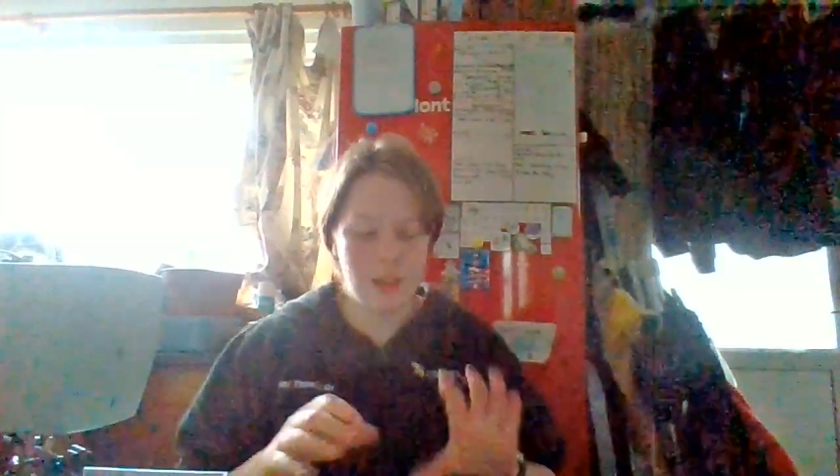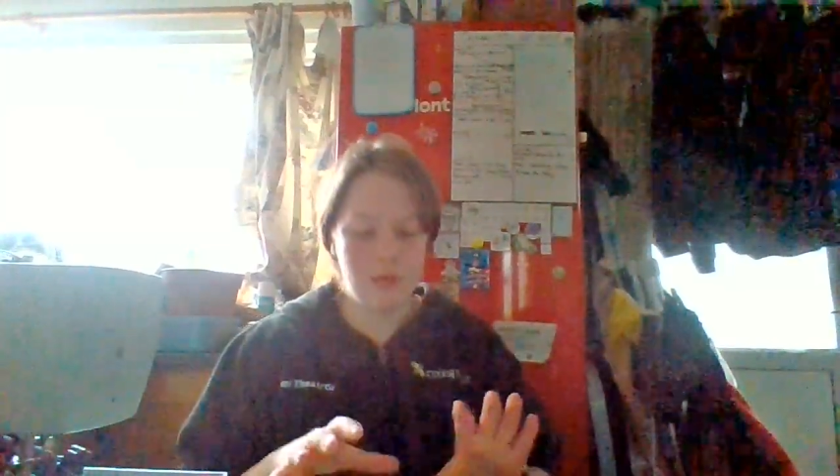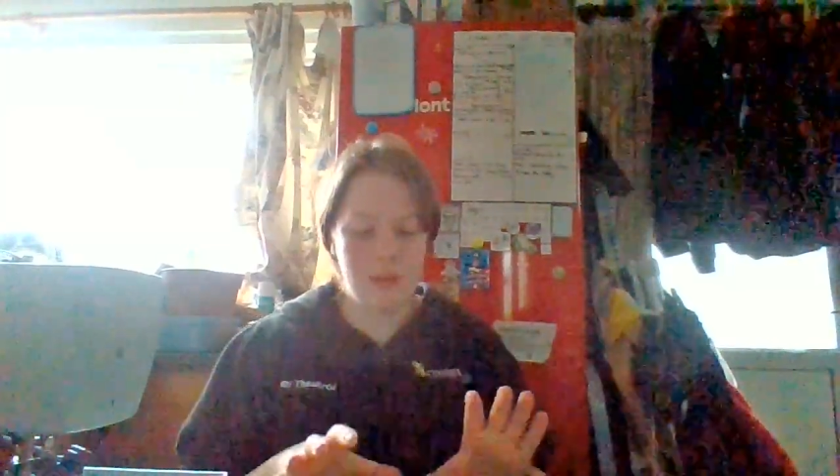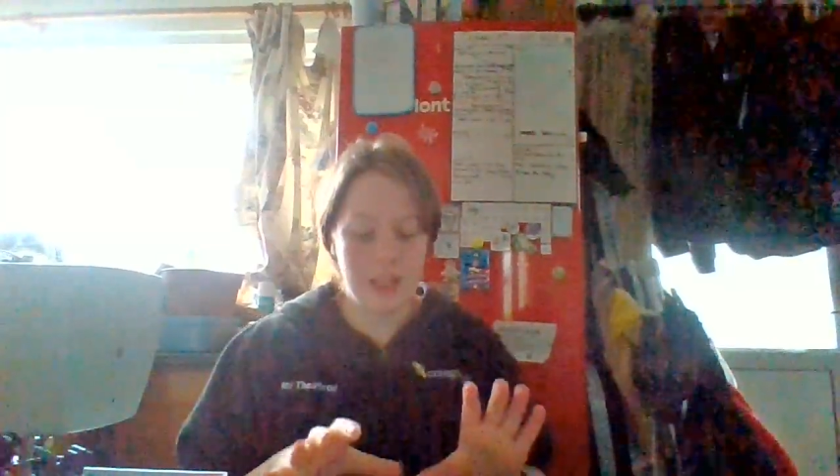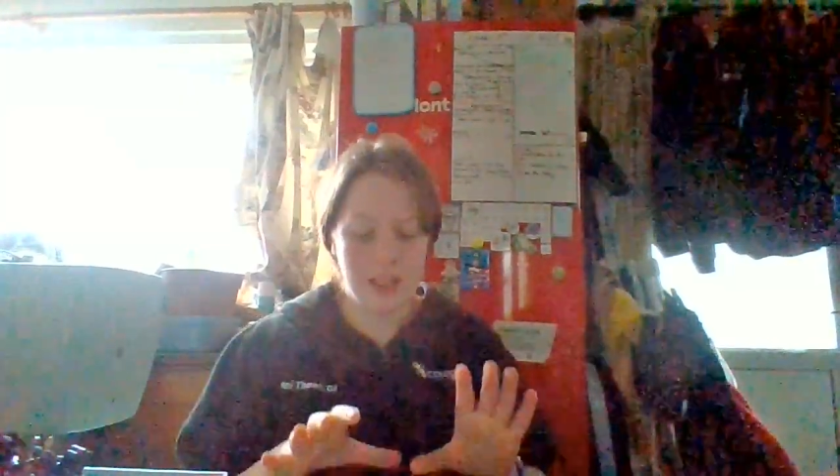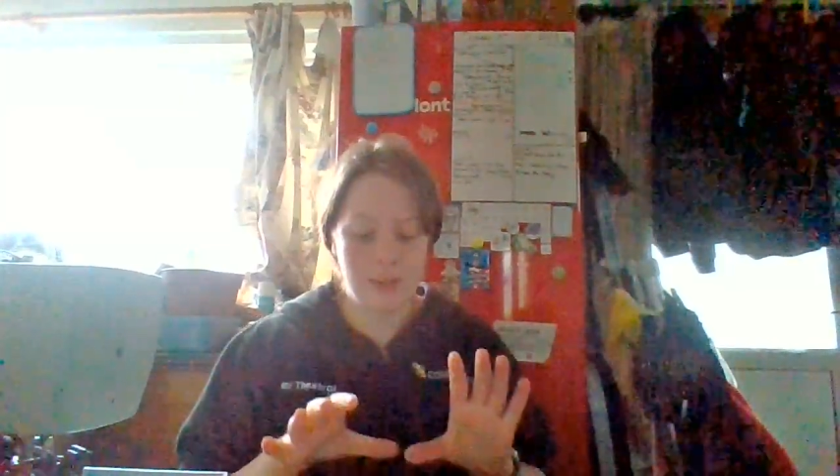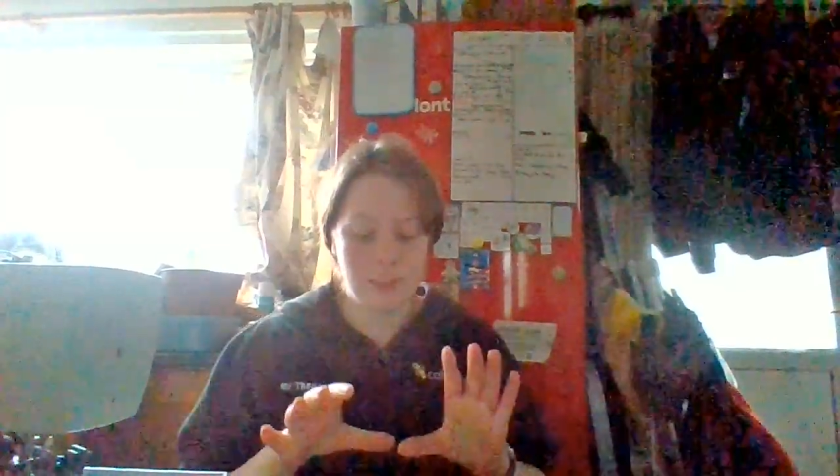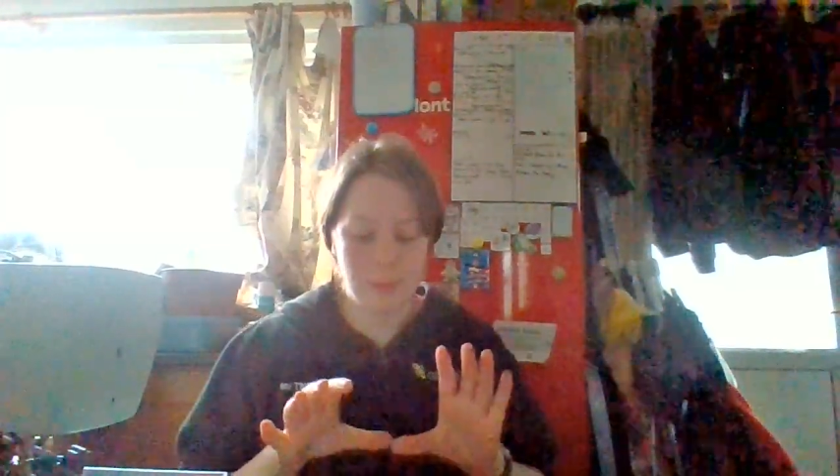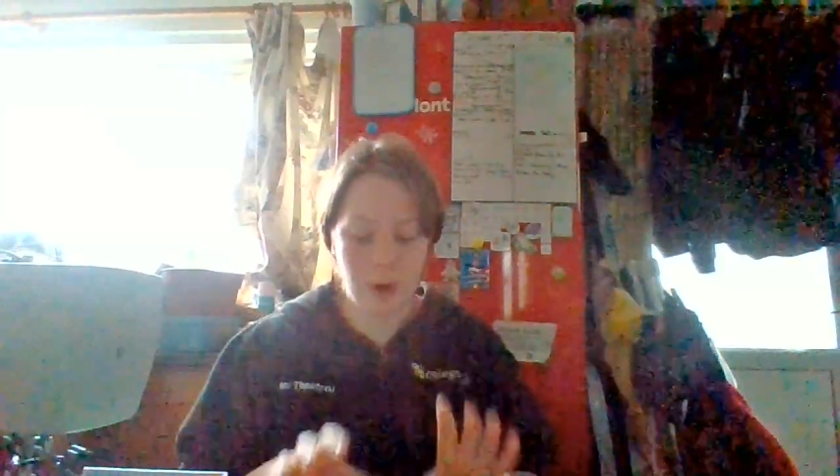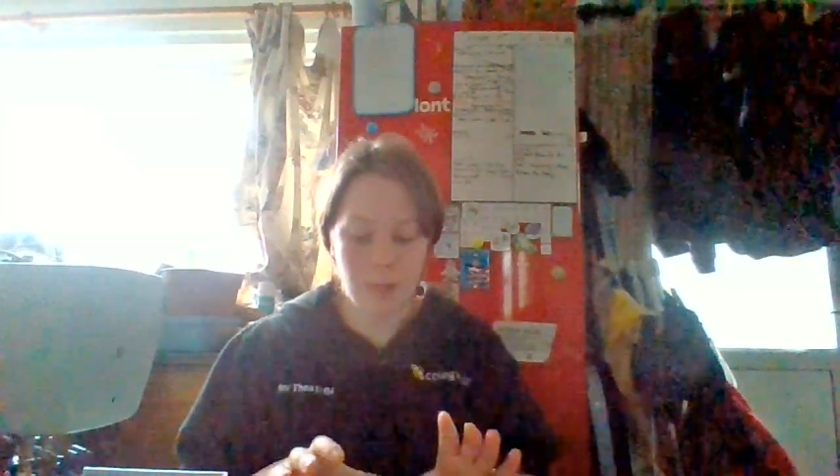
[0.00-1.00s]
do this
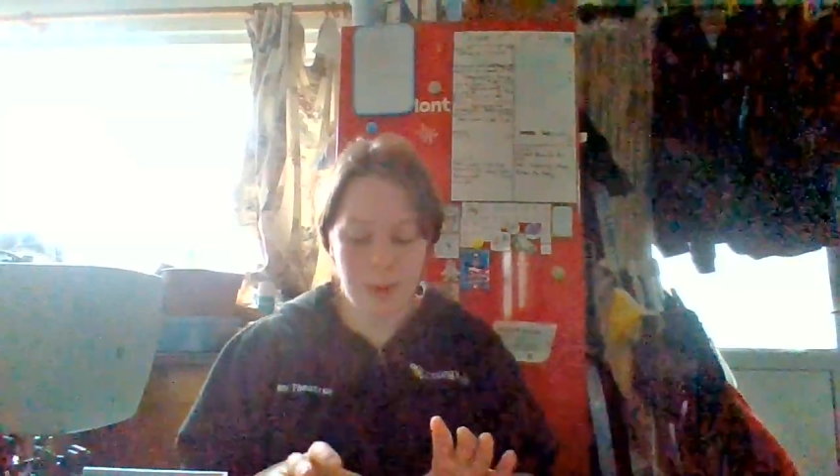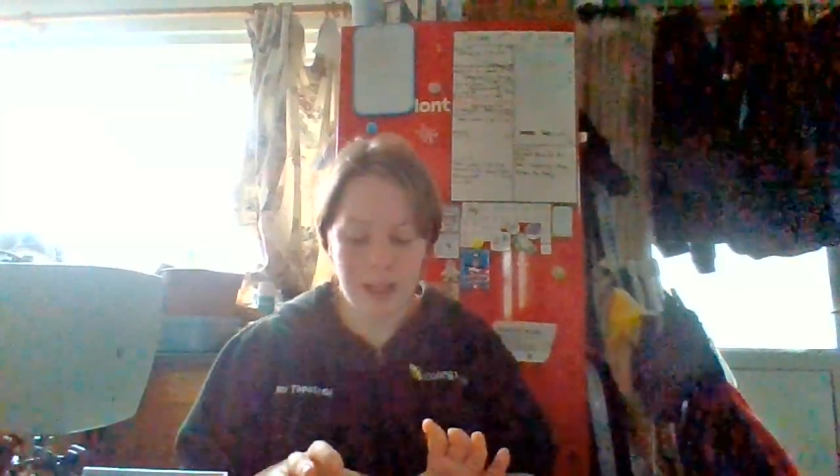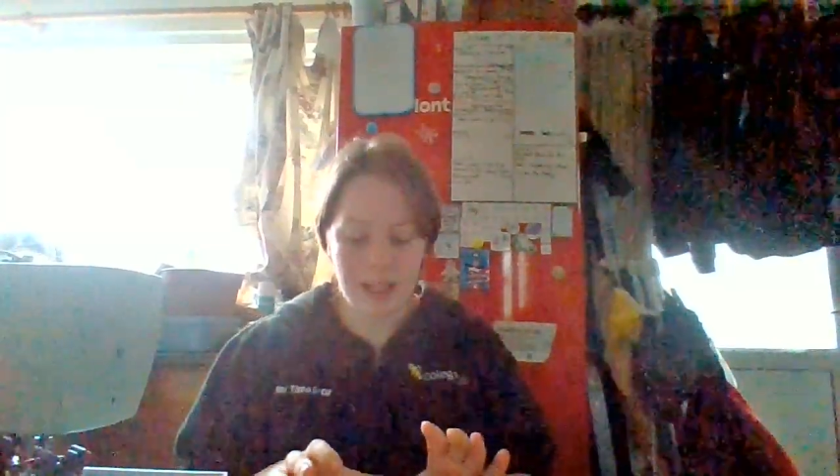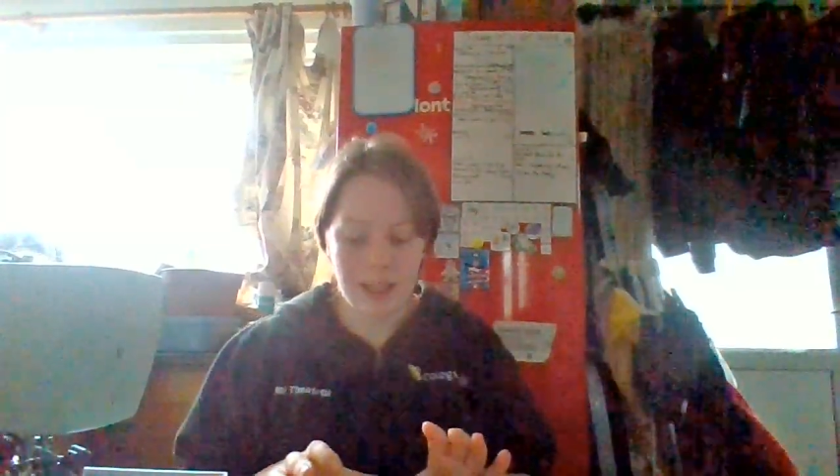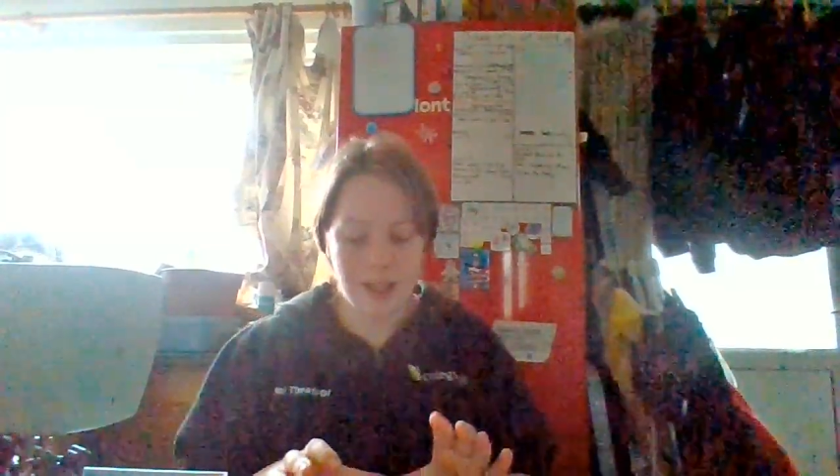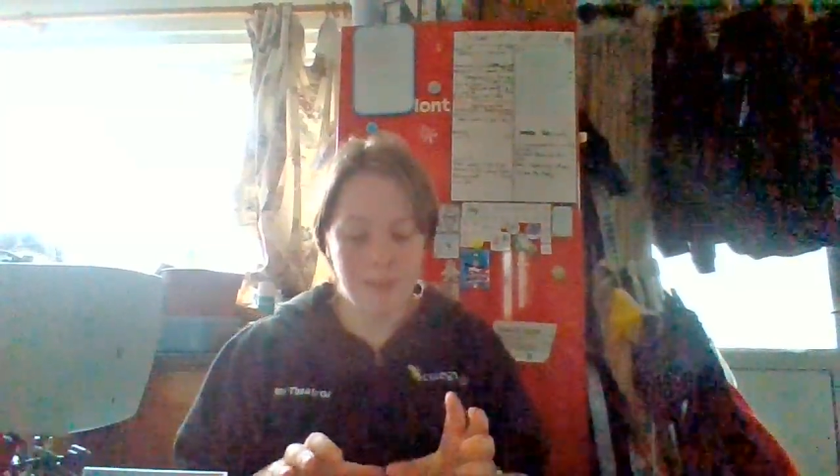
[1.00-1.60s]
properly